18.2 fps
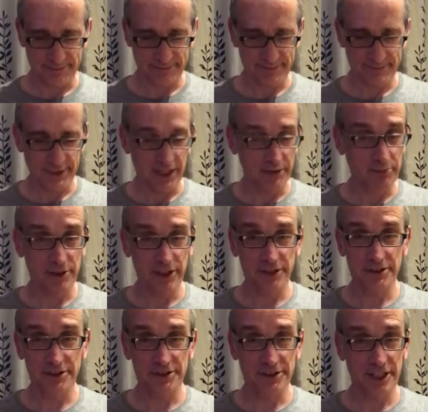I
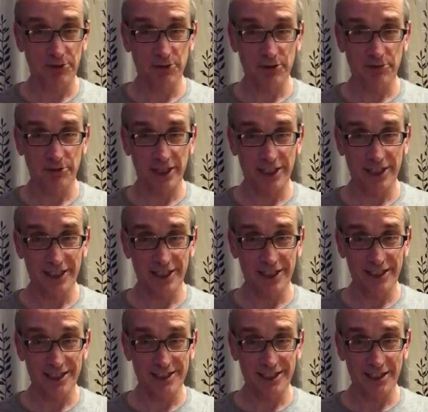played this game with my
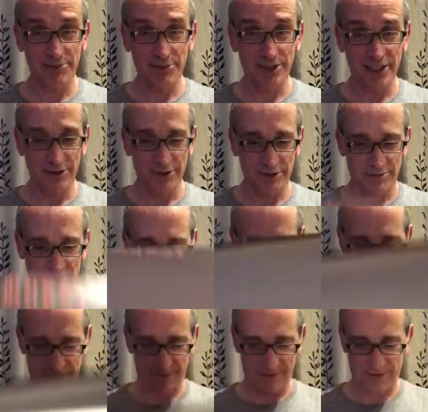kids. I played it with
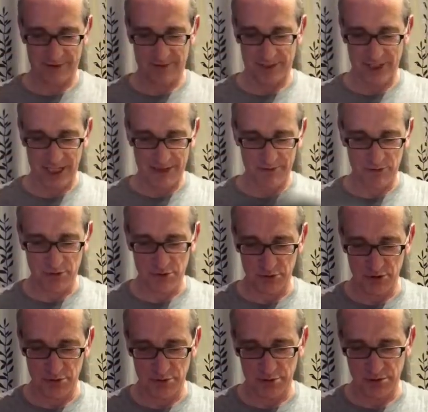my game
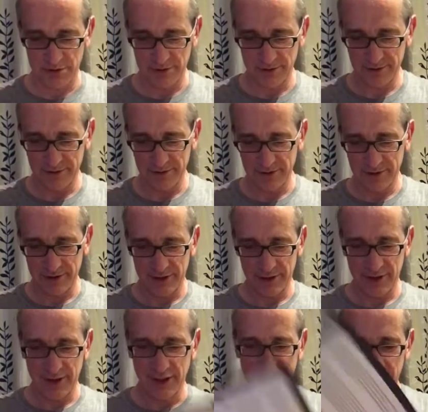group.
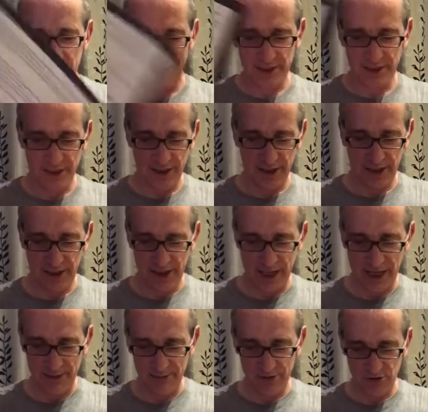It's an
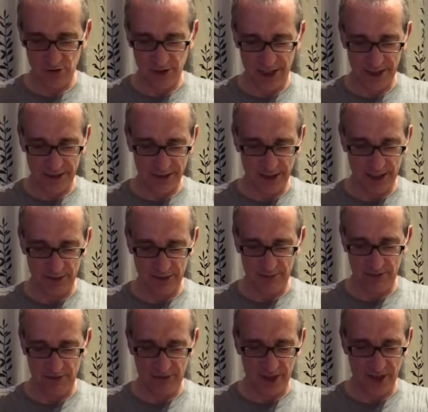abstract type
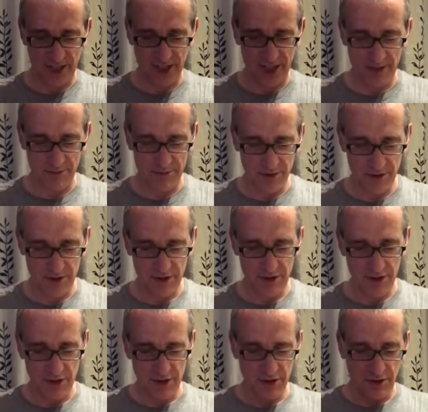of game
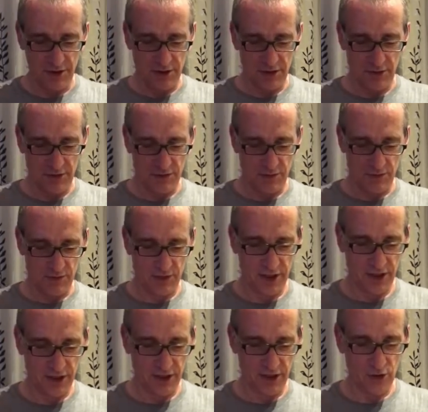
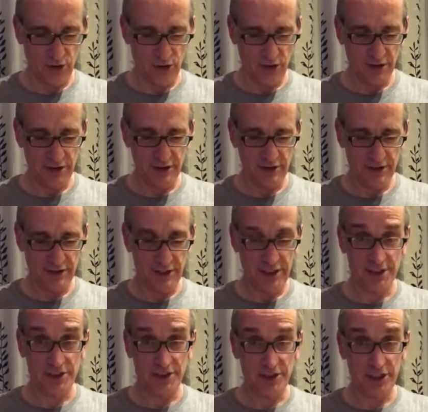where
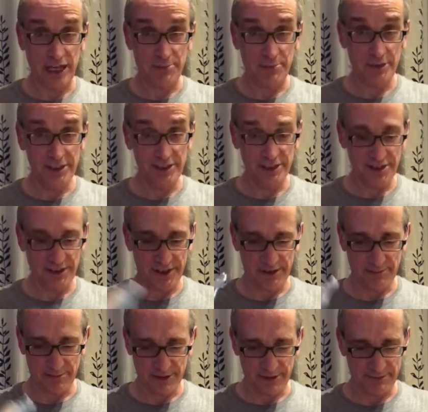it's Japanese
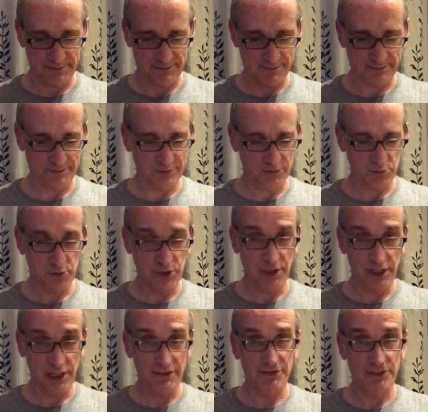themed. We
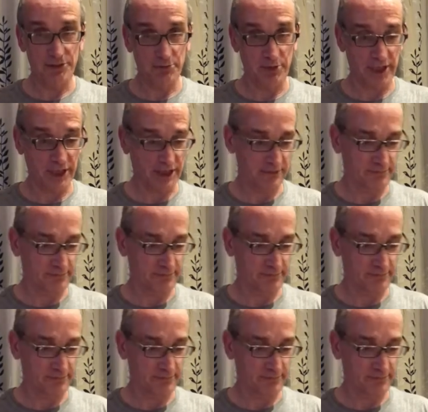love Japan.